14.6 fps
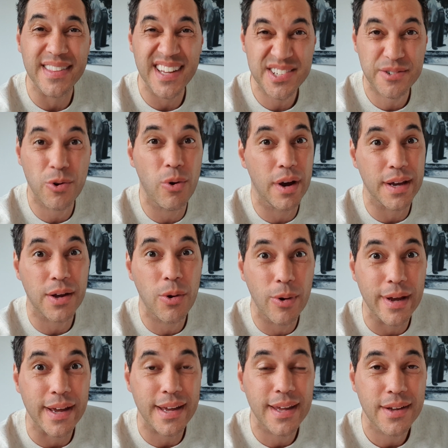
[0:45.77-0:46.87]
That's quite
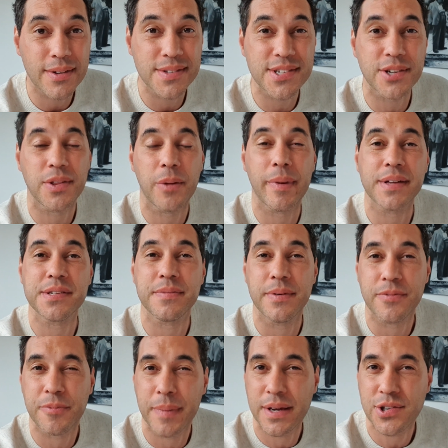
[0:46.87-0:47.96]
quick considering the amount of
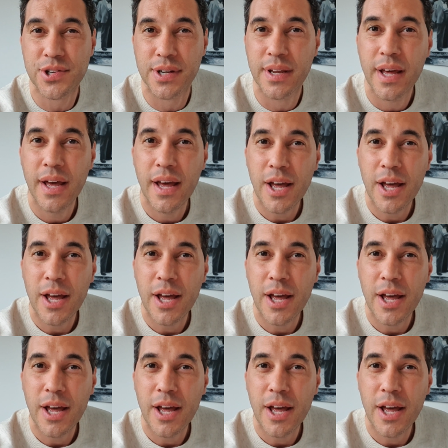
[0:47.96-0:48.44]
information.